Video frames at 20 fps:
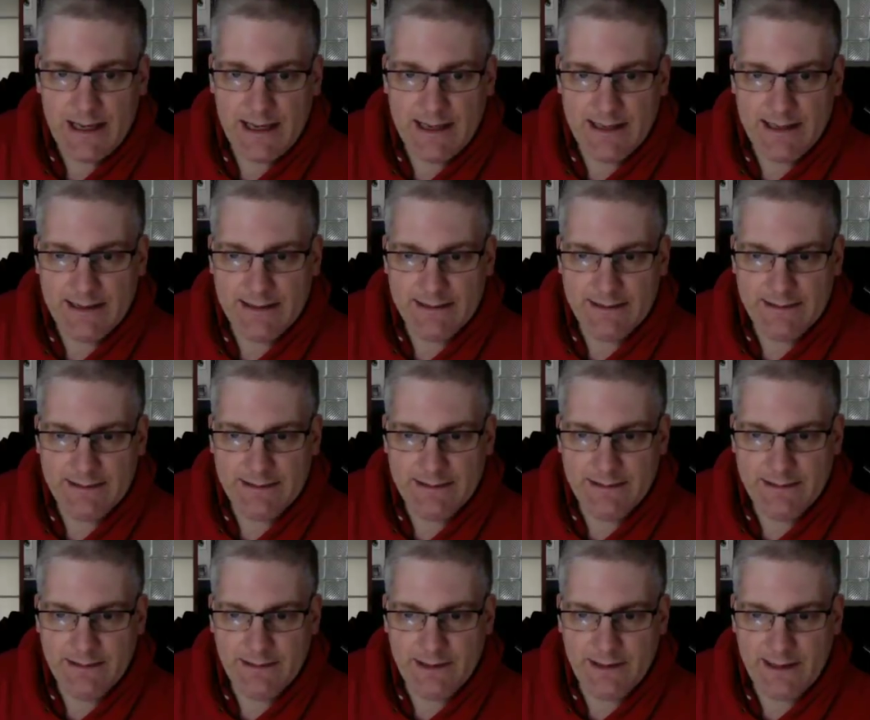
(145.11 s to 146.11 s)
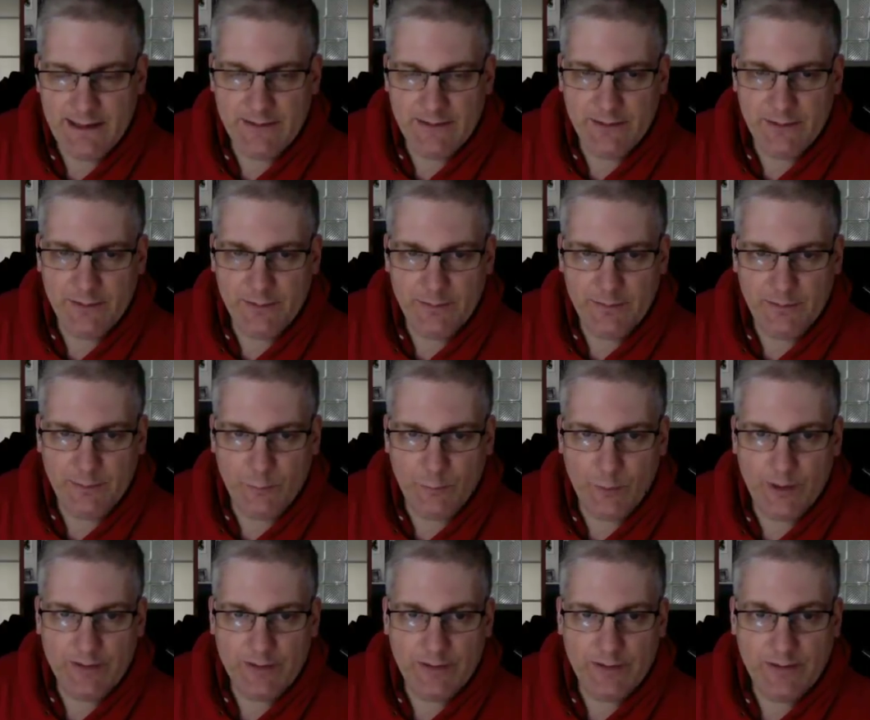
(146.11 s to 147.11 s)
and answer some
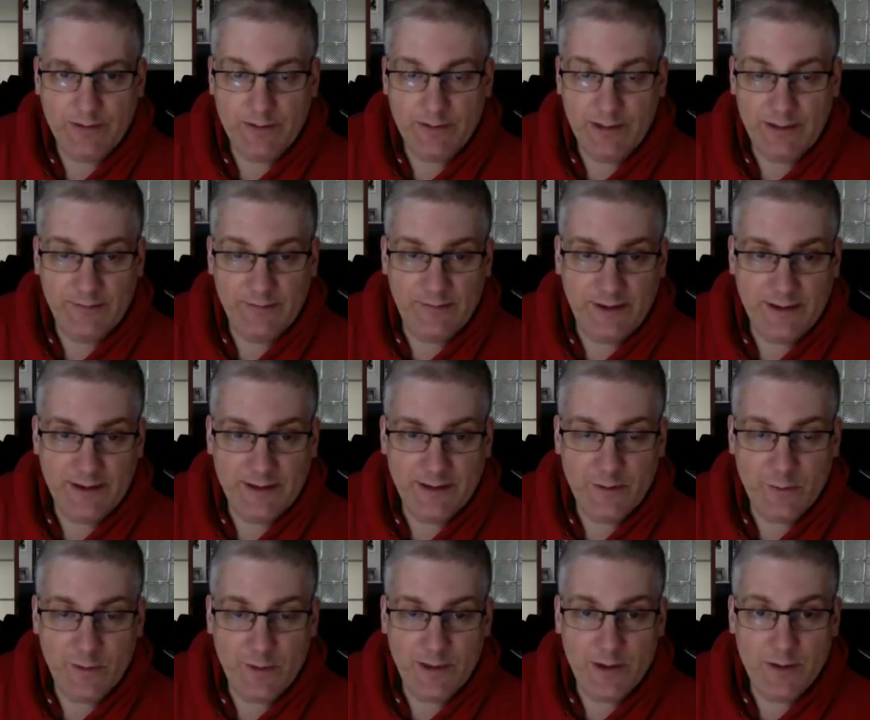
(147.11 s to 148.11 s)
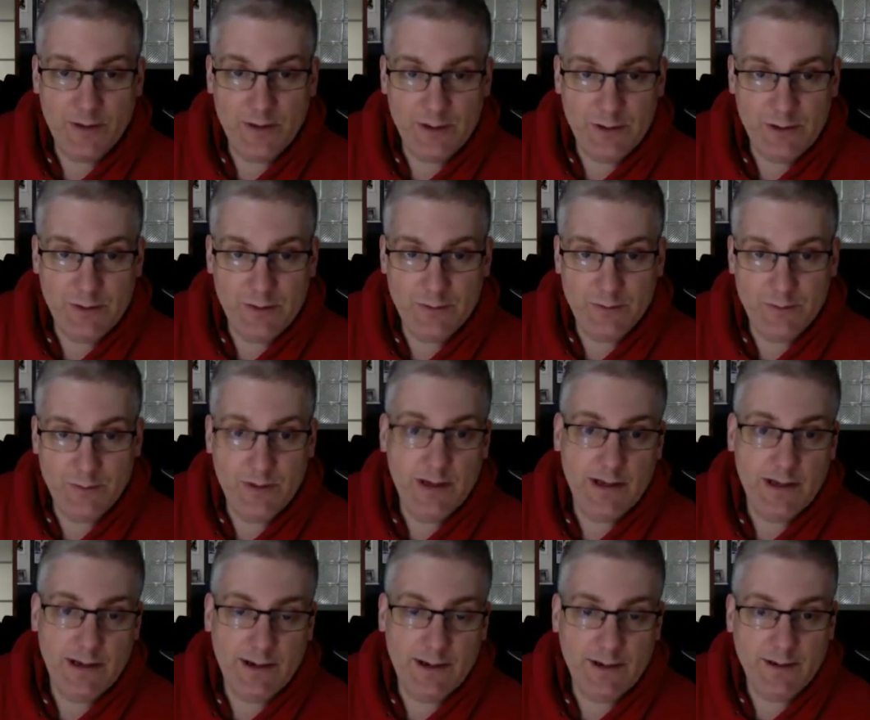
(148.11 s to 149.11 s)
questions and then find out whether you
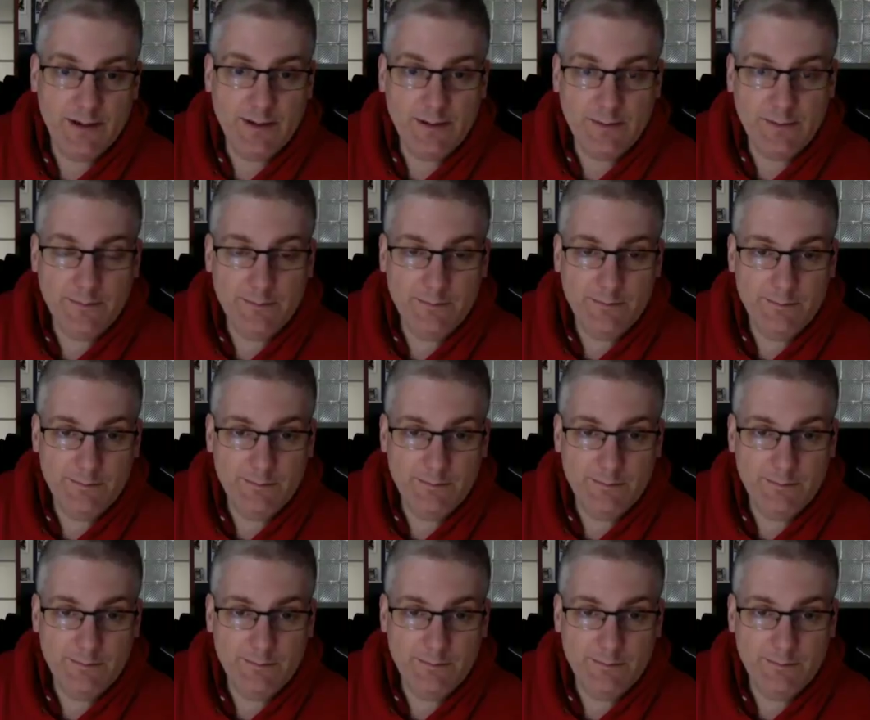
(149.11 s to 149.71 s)
are